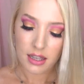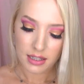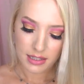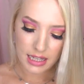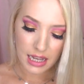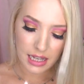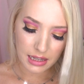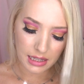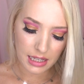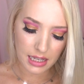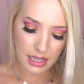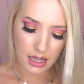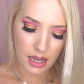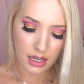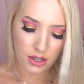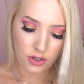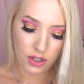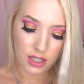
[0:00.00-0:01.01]
Sadly,
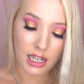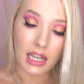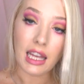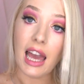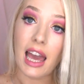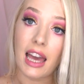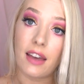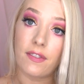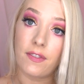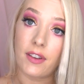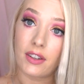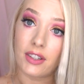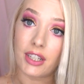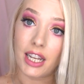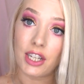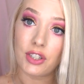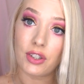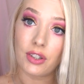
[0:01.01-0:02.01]
I already have
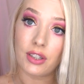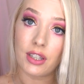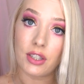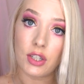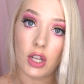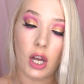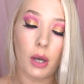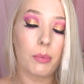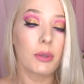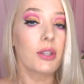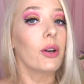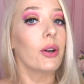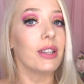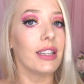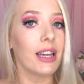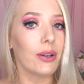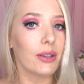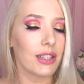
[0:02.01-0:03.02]
foundation on this top,
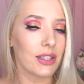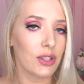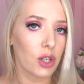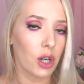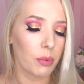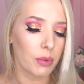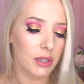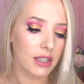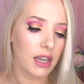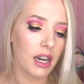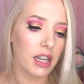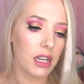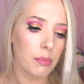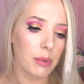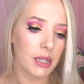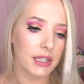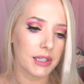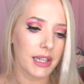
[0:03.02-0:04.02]
so now this top has kind
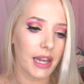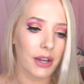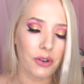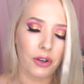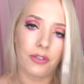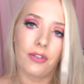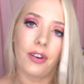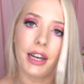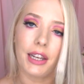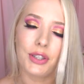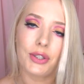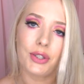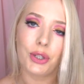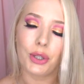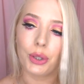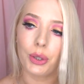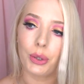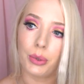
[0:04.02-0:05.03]
of been
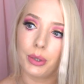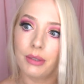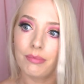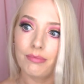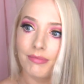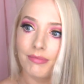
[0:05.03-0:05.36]
sacrificed to,